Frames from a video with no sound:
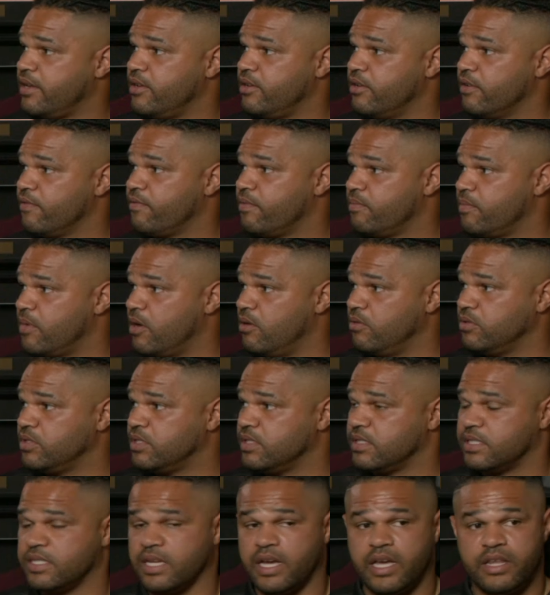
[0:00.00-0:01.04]
you're from
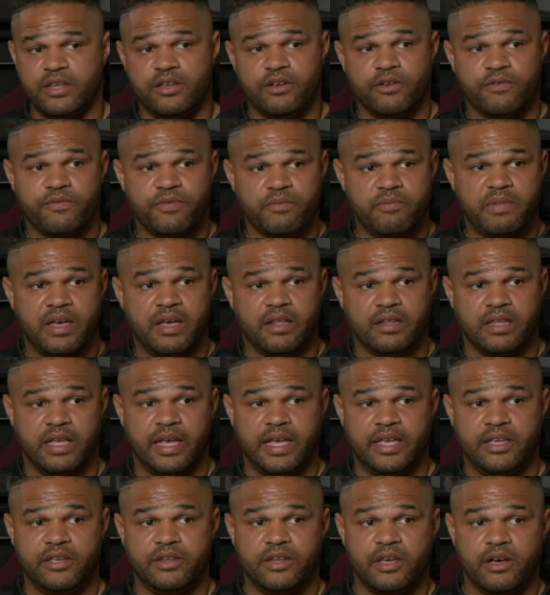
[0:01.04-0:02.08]
Oceanside, you're from
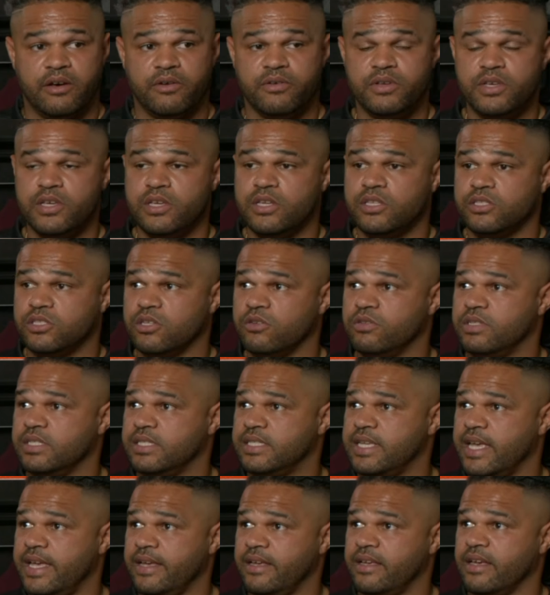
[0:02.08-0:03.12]
LA, So
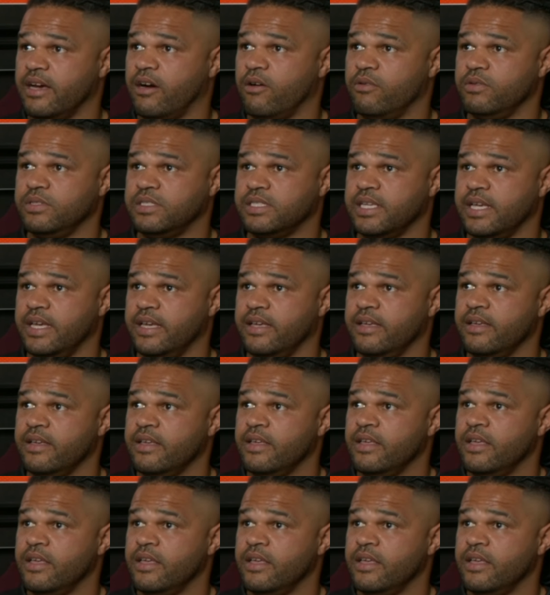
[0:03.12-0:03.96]
I always say,